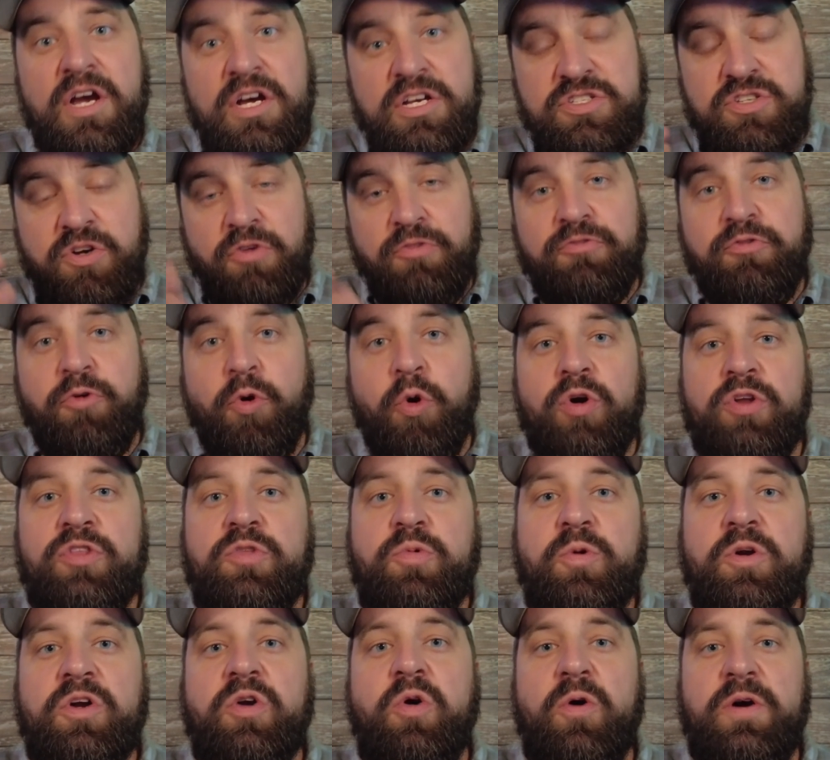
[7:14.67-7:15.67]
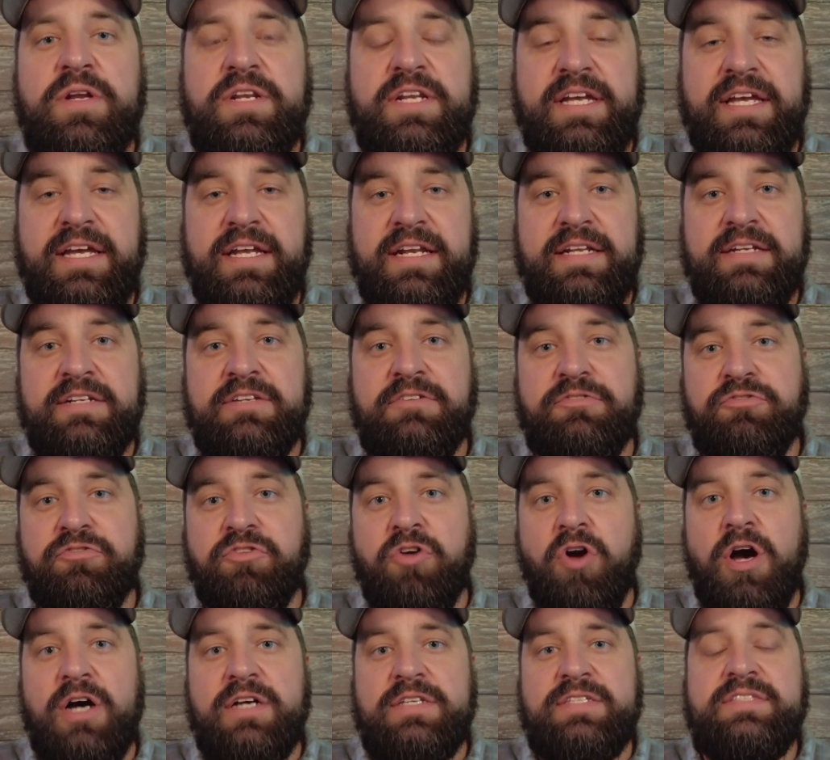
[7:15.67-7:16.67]
So fourth, we're going to get into
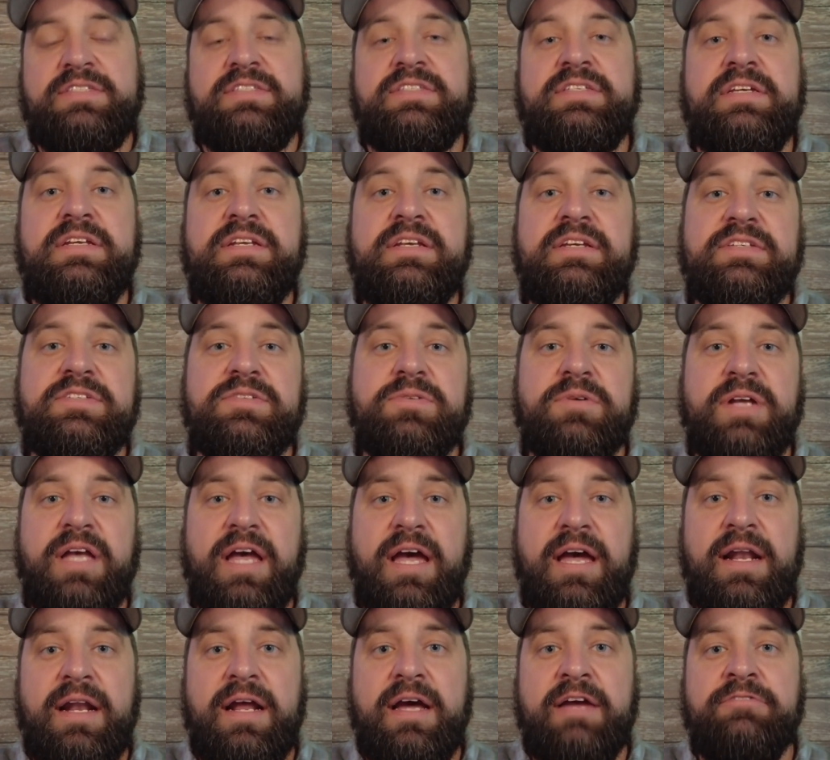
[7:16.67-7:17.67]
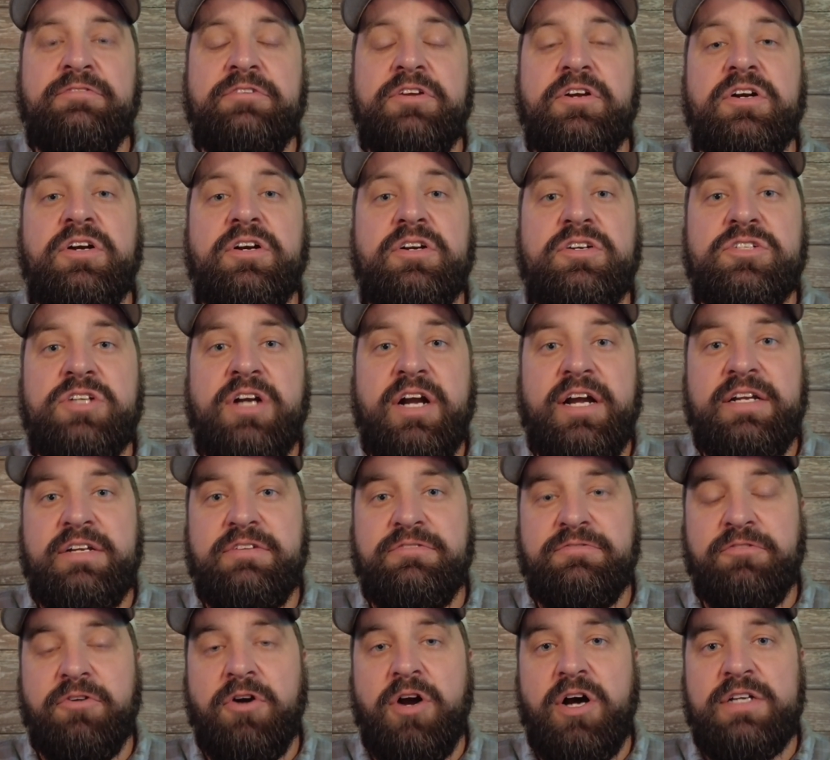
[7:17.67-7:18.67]
frost seeding. So again, if you're trying to
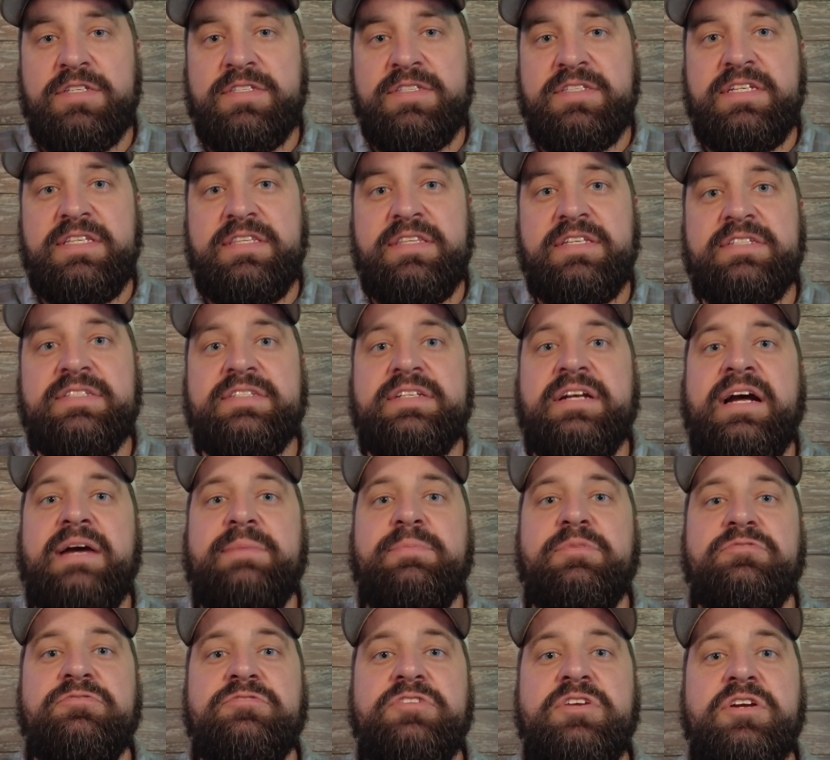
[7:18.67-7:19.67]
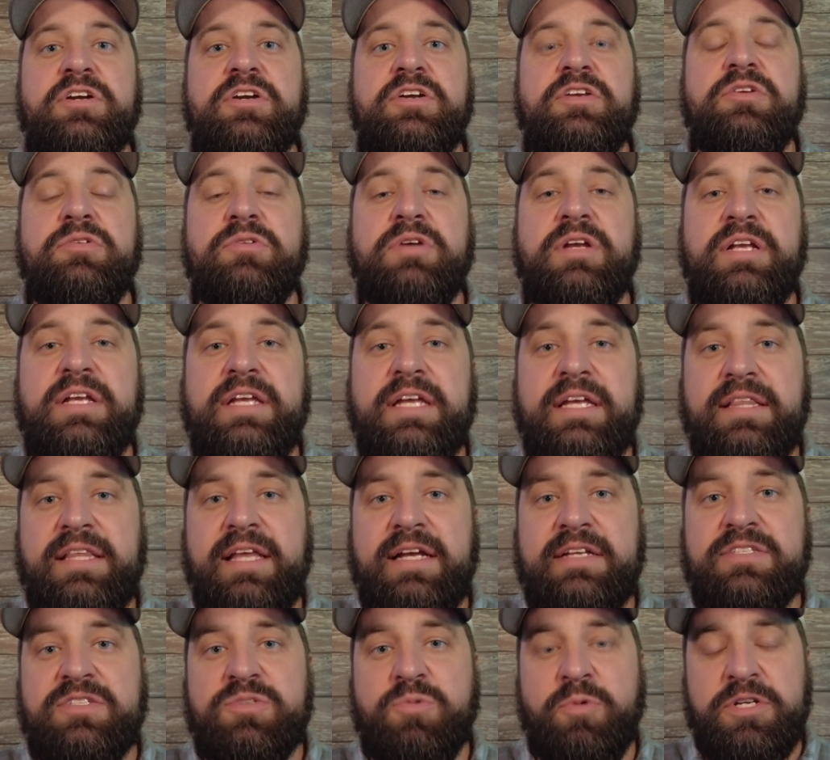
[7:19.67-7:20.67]
frost seed this time of year, you can get
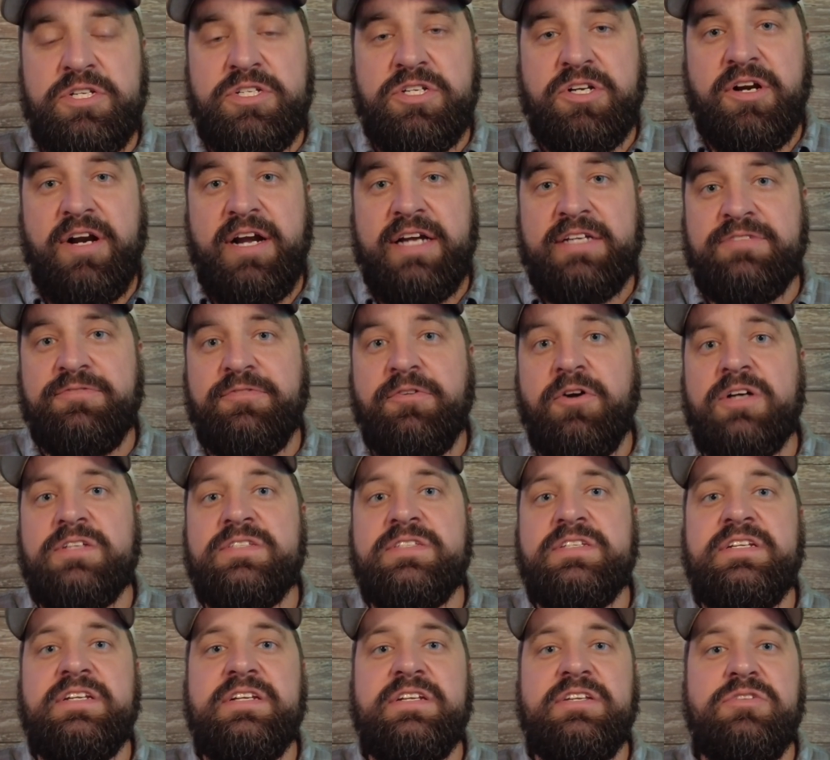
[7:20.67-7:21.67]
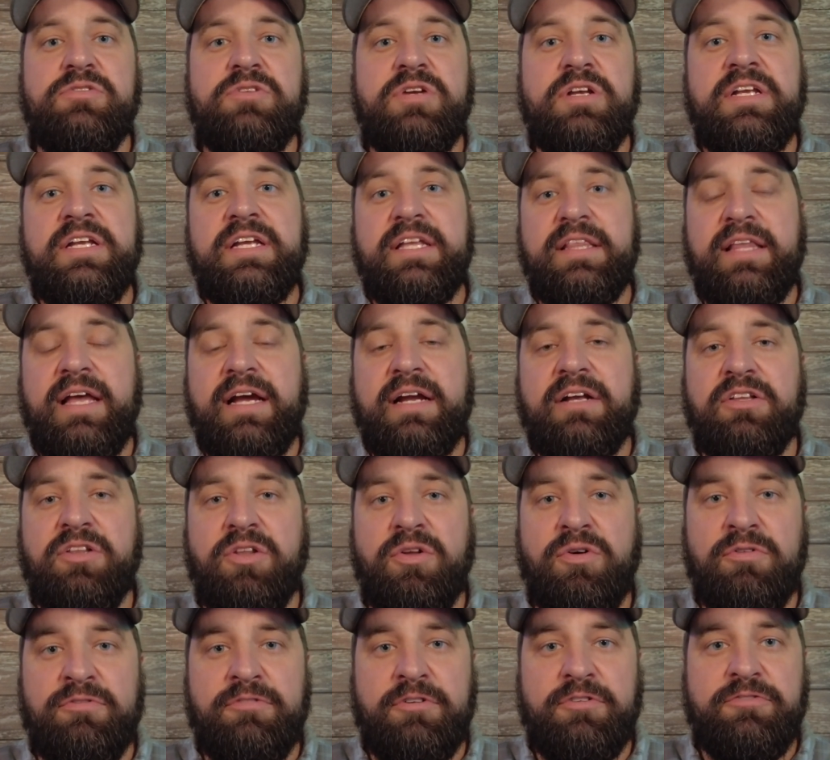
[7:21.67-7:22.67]
that switchgrass frost seeded. You can get that
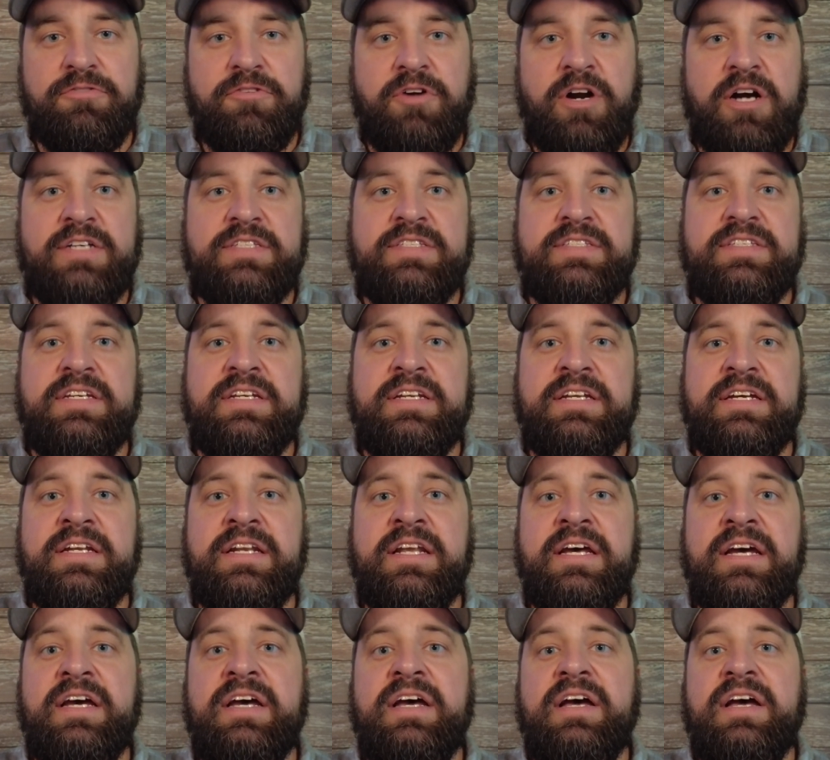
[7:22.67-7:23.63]
clover frost seeded.